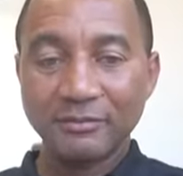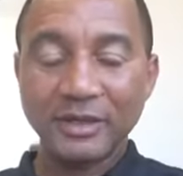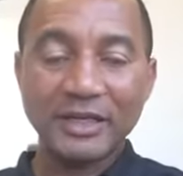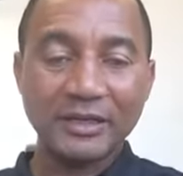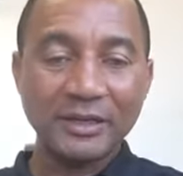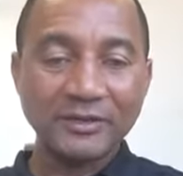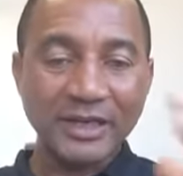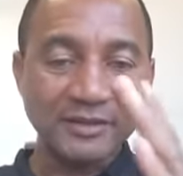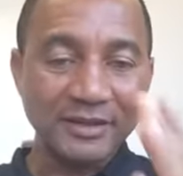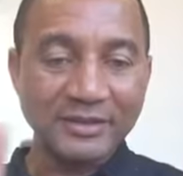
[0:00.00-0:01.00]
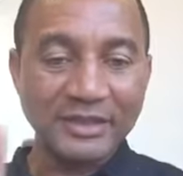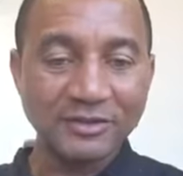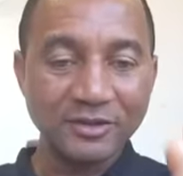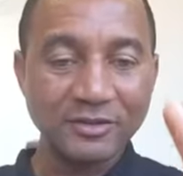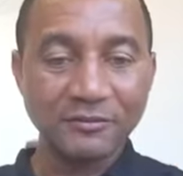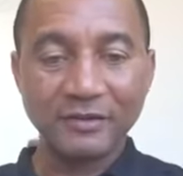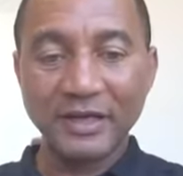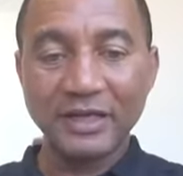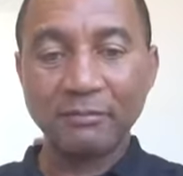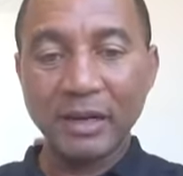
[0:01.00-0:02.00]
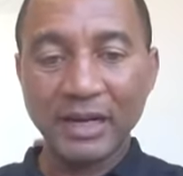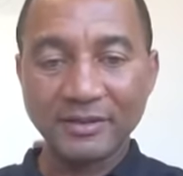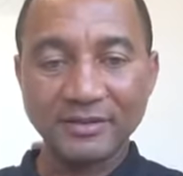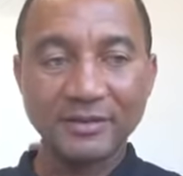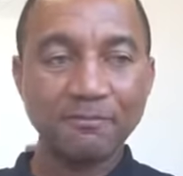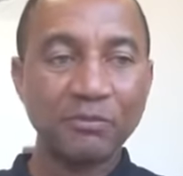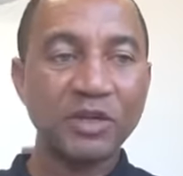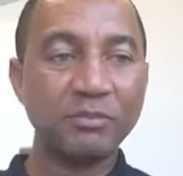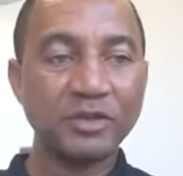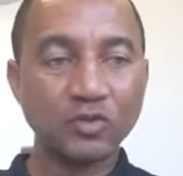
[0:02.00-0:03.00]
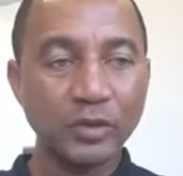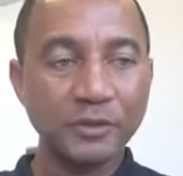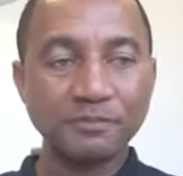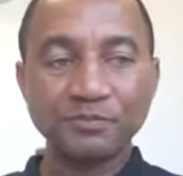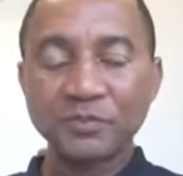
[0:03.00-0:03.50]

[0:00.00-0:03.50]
But then those are things that you need to find a balance in between.